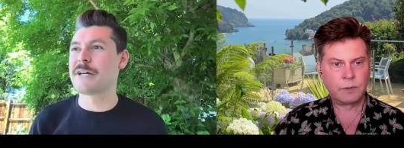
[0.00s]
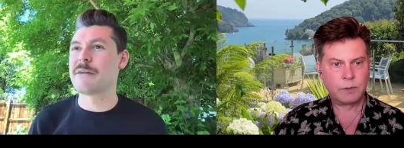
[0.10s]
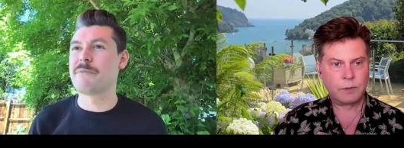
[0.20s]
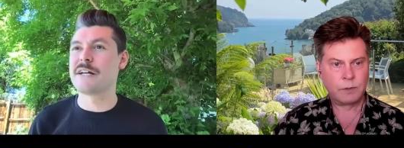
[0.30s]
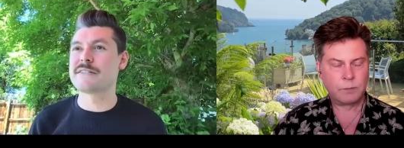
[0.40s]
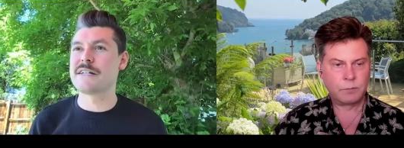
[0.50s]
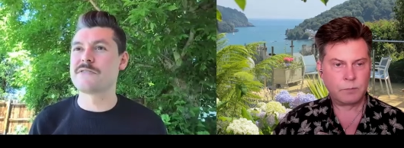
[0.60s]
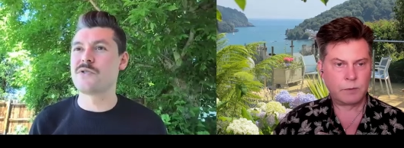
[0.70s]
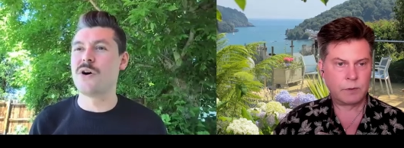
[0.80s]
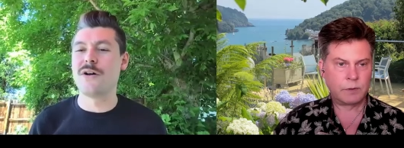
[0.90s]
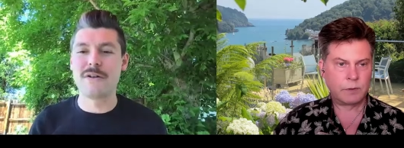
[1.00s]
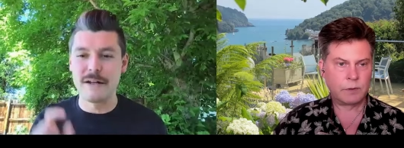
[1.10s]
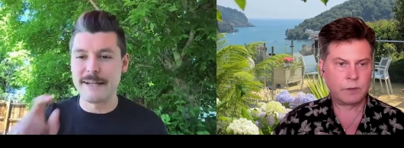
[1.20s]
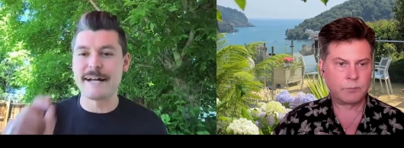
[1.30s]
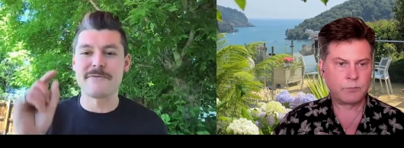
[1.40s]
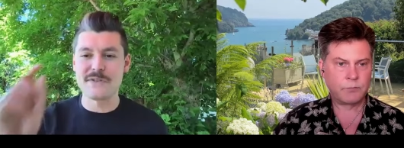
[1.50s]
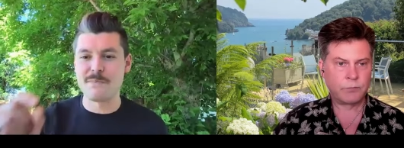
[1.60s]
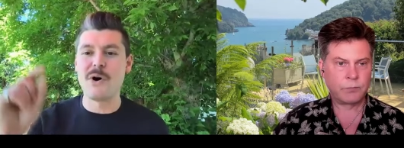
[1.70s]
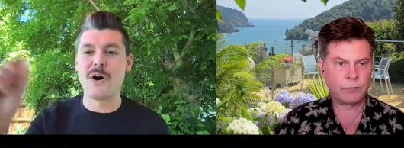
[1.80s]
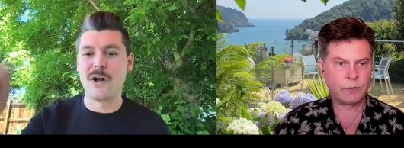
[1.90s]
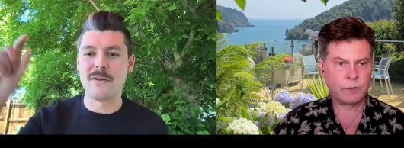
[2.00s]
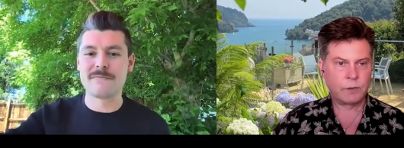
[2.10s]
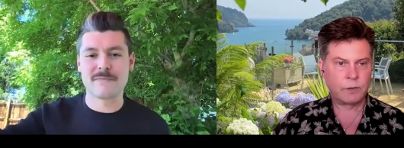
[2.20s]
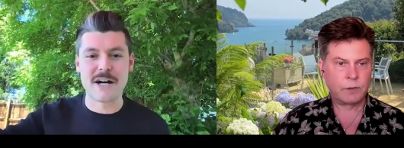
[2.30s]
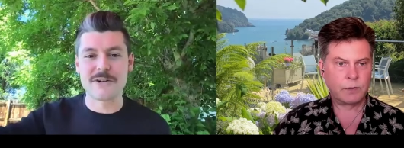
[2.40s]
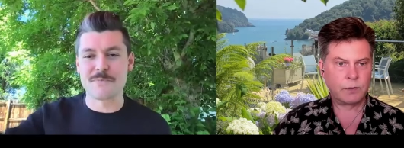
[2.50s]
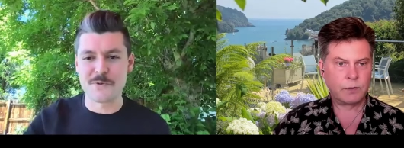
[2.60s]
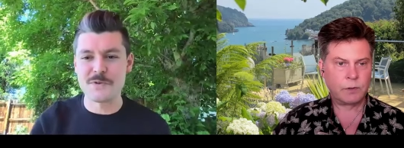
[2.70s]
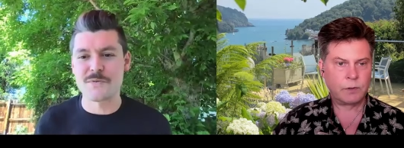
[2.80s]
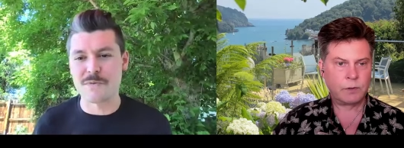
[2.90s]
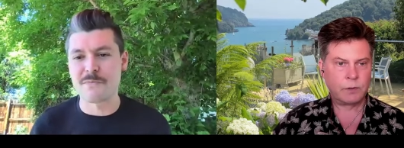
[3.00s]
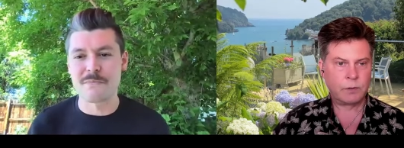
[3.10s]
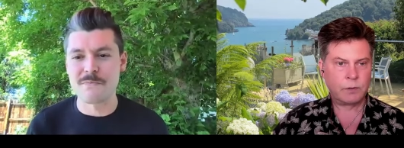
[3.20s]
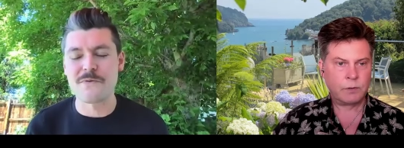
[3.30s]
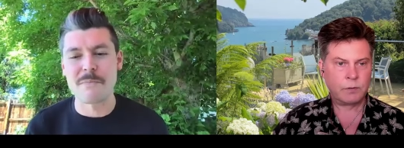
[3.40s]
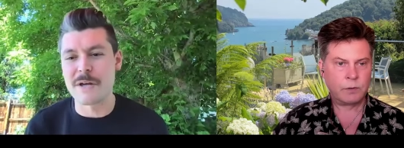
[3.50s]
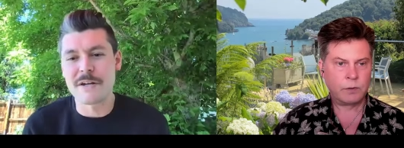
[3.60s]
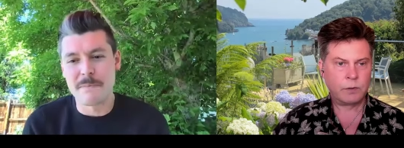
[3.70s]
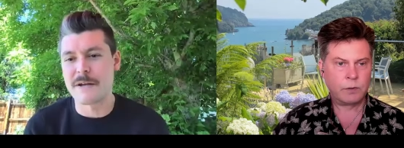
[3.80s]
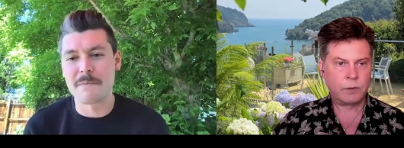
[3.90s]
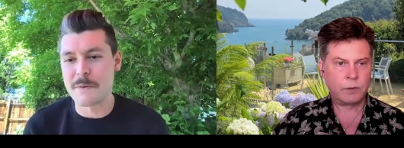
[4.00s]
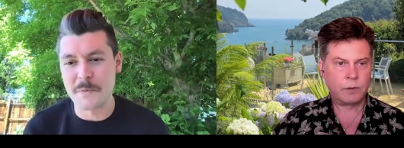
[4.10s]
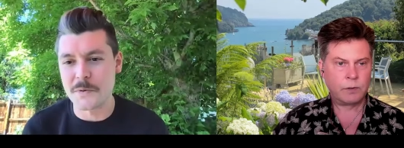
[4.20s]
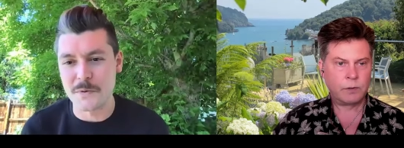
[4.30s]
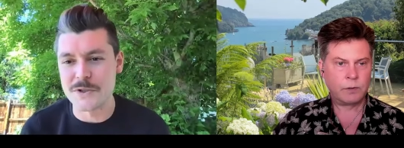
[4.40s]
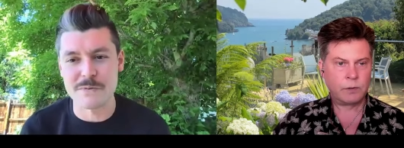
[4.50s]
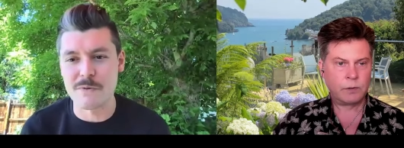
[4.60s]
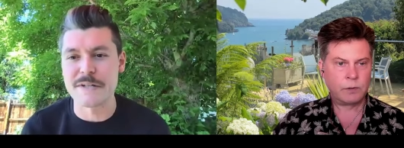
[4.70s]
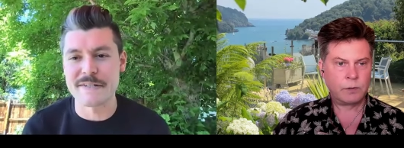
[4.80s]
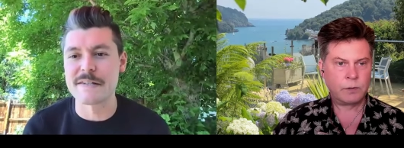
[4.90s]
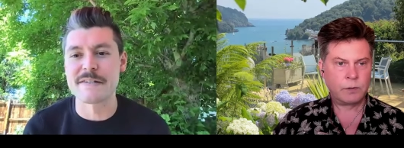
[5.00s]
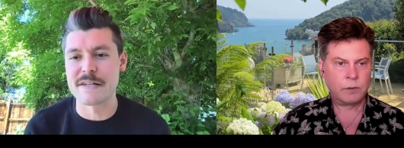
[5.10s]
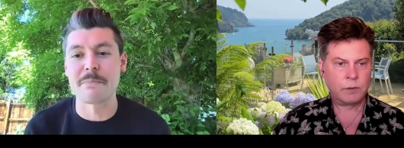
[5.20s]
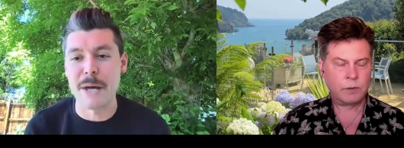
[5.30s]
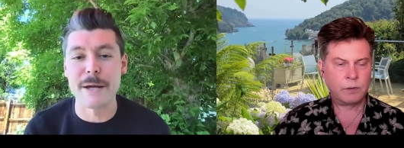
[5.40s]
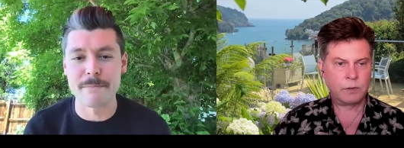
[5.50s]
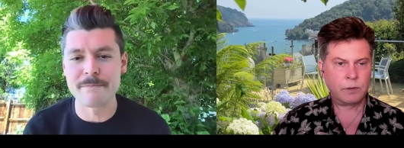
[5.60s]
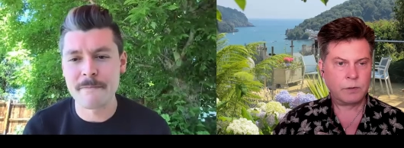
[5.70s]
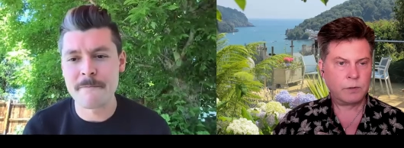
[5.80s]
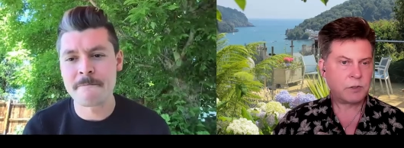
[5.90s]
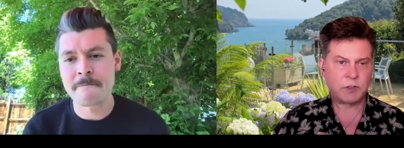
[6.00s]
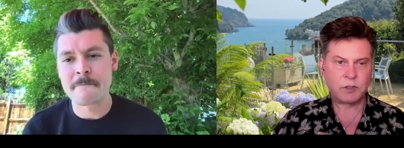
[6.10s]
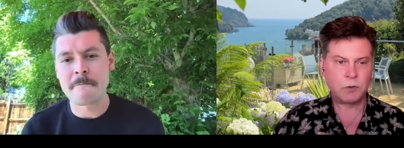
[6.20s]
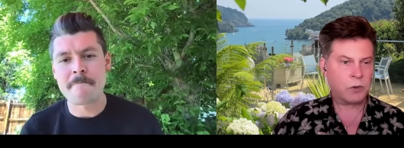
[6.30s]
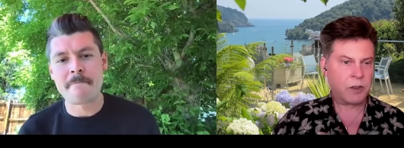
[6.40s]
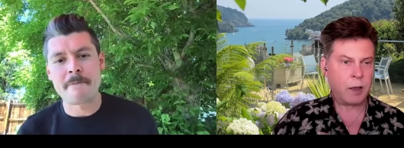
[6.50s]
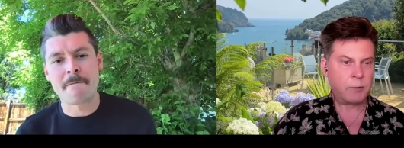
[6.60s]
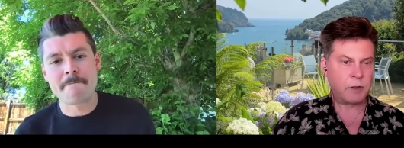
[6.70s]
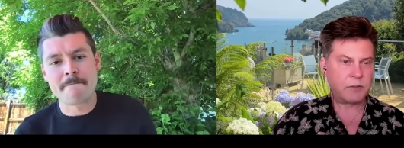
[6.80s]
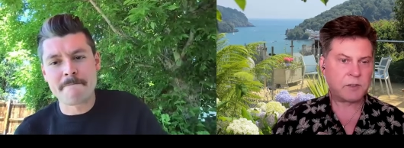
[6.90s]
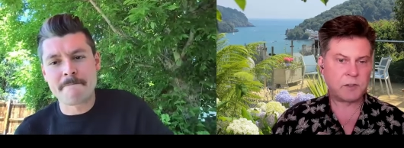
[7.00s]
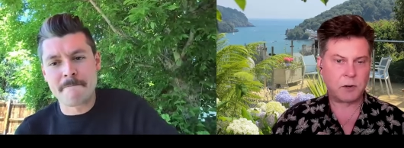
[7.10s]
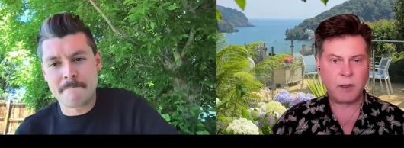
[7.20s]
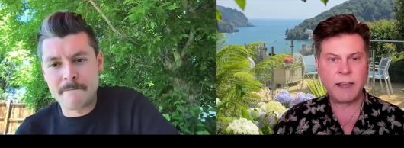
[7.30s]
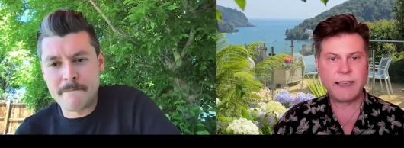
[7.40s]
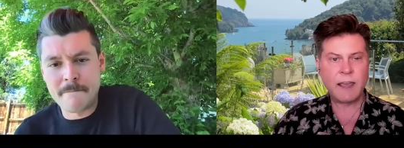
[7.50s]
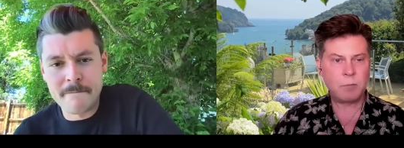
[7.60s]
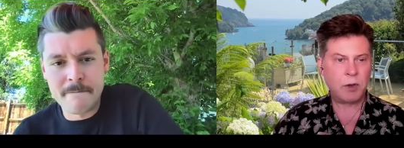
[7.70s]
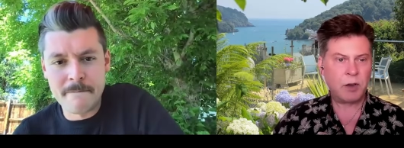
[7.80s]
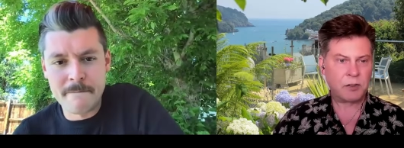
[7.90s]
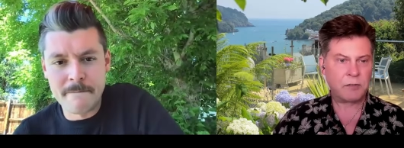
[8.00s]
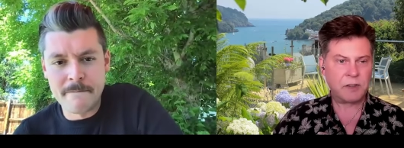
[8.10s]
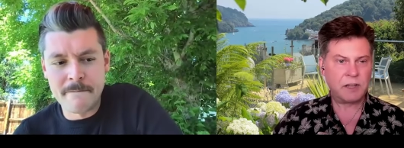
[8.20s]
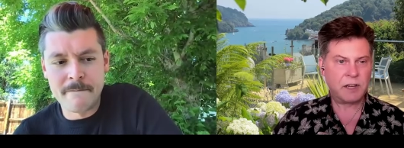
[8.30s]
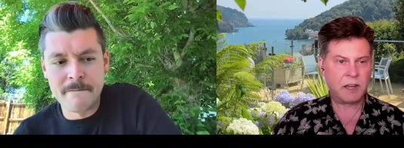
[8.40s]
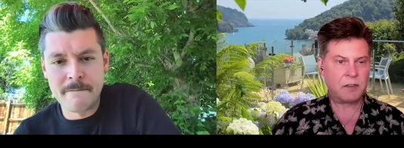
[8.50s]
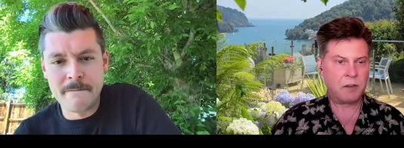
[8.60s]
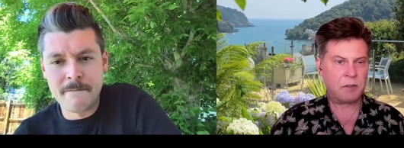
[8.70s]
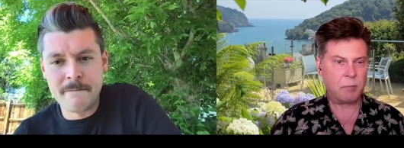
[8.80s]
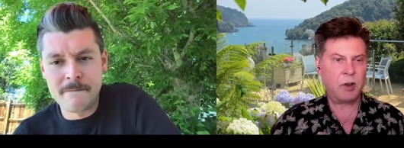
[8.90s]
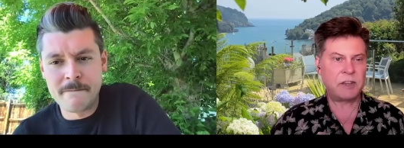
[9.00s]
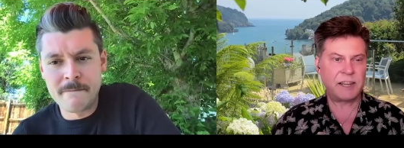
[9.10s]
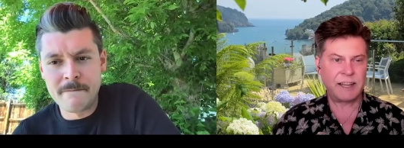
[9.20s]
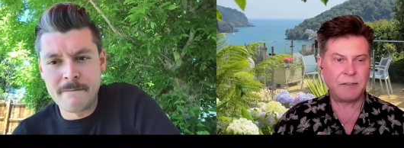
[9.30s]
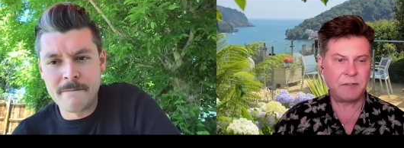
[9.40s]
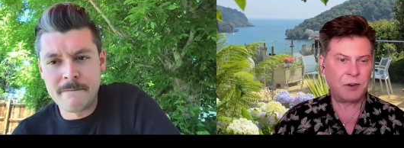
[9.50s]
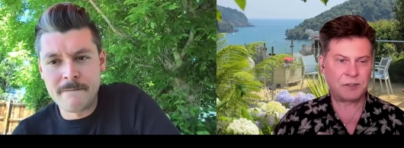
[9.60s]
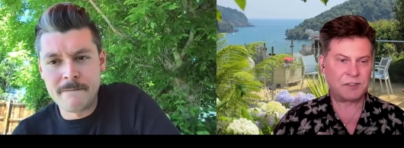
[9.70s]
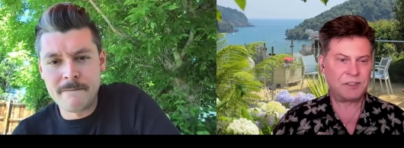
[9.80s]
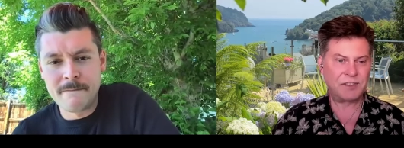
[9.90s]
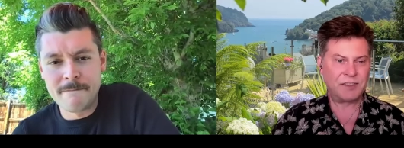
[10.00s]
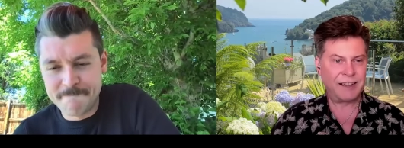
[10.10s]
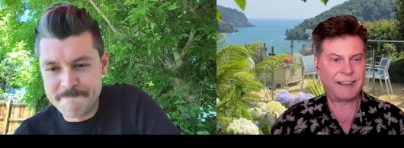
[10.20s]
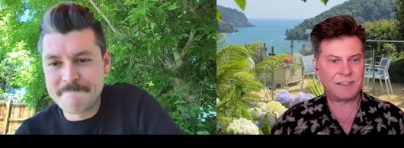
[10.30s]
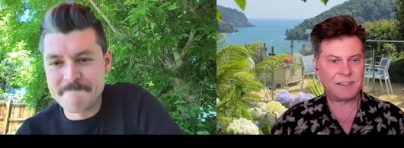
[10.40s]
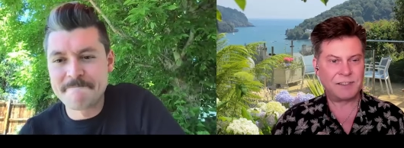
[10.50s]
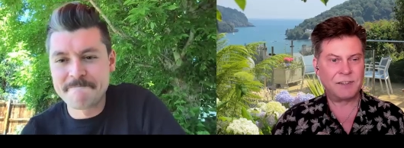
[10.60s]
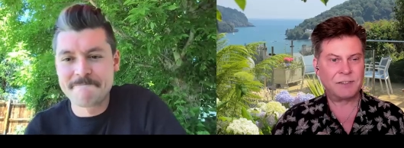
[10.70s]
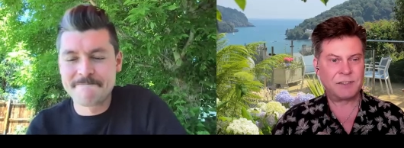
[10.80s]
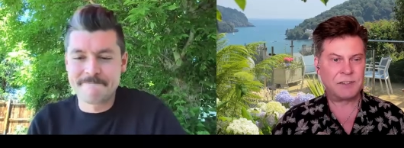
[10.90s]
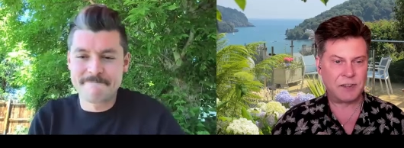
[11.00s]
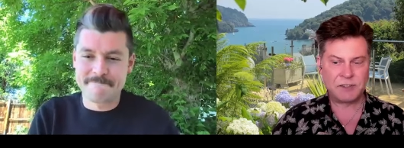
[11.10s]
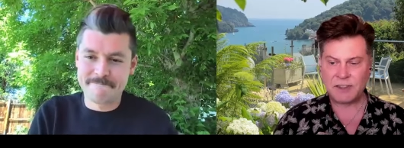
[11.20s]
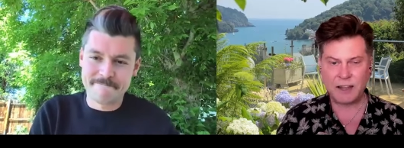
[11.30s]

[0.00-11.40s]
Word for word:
Speaker 1: in, but it's it's all a lot of small contributions from from independent people who just want to see this thing made.
Speaker 2: sure. That, I mean, that's sort of again part of the uh, the biking ethos is that I guess is that it's that